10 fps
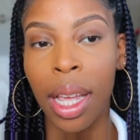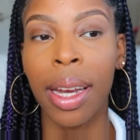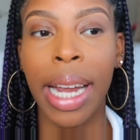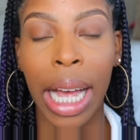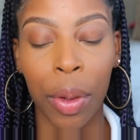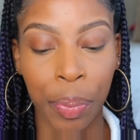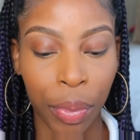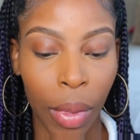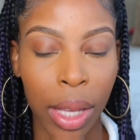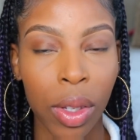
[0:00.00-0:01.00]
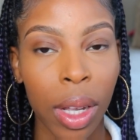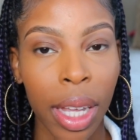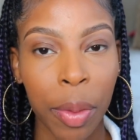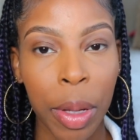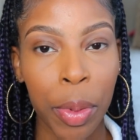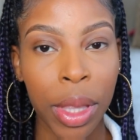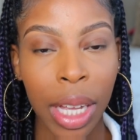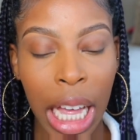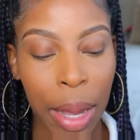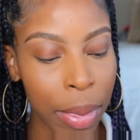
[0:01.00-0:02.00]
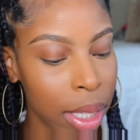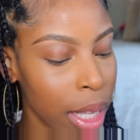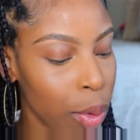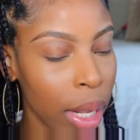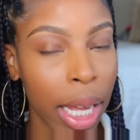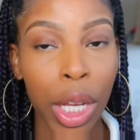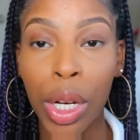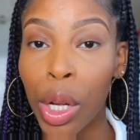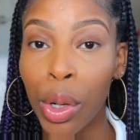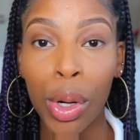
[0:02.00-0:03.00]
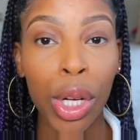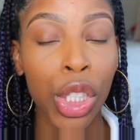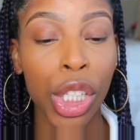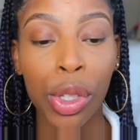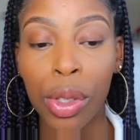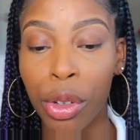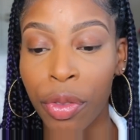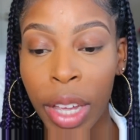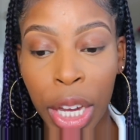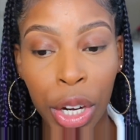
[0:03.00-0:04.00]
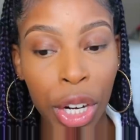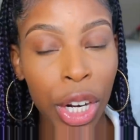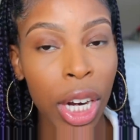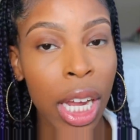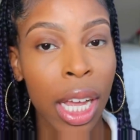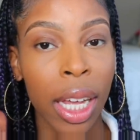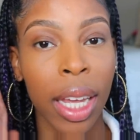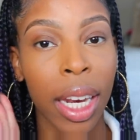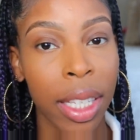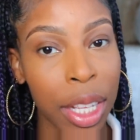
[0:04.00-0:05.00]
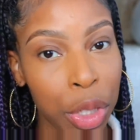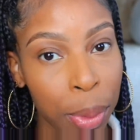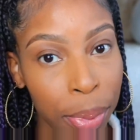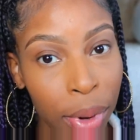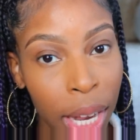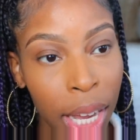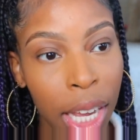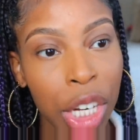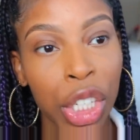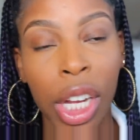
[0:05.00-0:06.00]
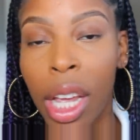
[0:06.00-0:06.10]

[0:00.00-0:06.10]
Now, I saw a lot of people in the comments and they were like, you know, girl, just use your finger, get a denser brush.